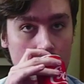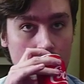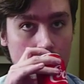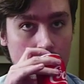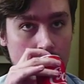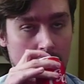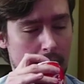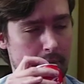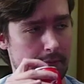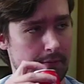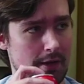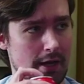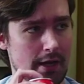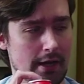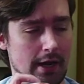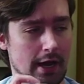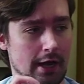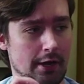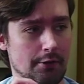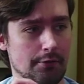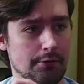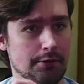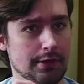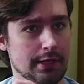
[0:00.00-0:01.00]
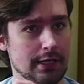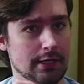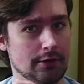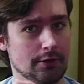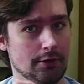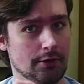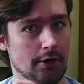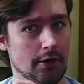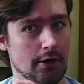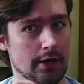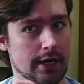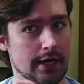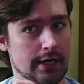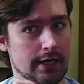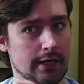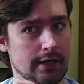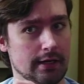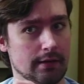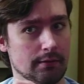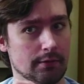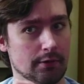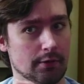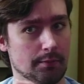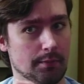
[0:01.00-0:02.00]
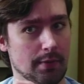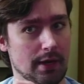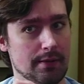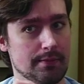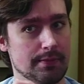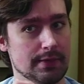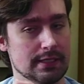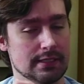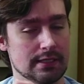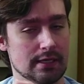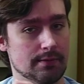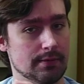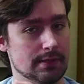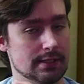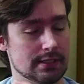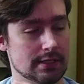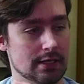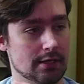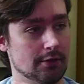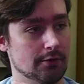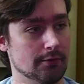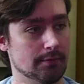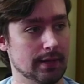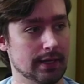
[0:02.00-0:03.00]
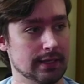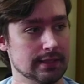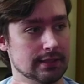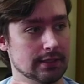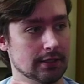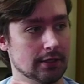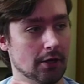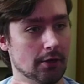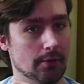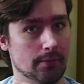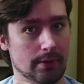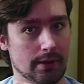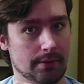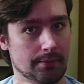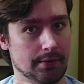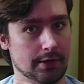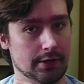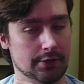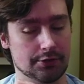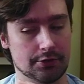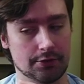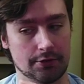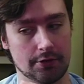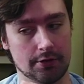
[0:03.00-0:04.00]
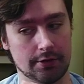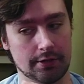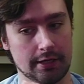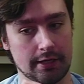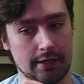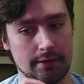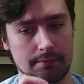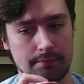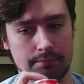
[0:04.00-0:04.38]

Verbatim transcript: I'm not. I don't think there are any. There might be some in southern Mexico, but I'm not sure on that.